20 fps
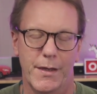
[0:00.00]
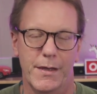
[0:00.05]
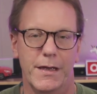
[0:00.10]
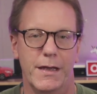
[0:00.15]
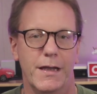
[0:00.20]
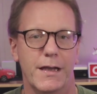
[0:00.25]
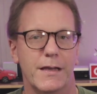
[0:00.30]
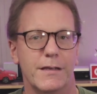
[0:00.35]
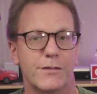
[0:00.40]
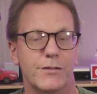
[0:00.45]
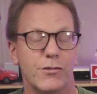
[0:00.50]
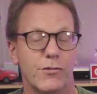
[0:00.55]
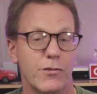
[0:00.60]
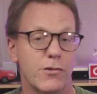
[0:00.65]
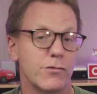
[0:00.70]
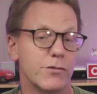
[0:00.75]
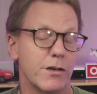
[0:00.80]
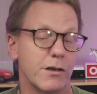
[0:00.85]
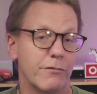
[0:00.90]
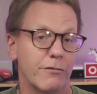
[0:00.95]
And so
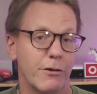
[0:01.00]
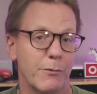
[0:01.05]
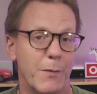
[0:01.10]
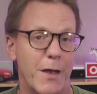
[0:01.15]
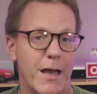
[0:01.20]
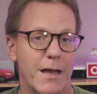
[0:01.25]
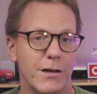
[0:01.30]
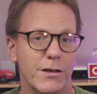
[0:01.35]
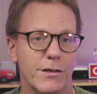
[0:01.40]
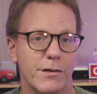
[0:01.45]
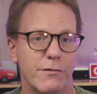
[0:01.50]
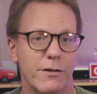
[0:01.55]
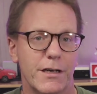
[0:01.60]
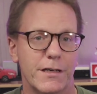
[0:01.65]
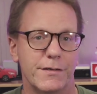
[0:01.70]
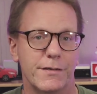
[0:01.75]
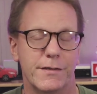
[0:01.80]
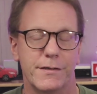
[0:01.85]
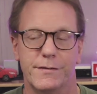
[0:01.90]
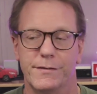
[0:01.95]
those are for matter
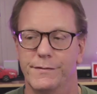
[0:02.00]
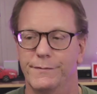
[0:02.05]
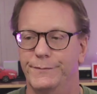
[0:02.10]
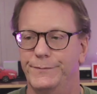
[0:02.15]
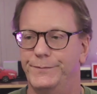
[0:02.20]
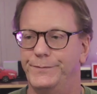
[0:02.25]
devices.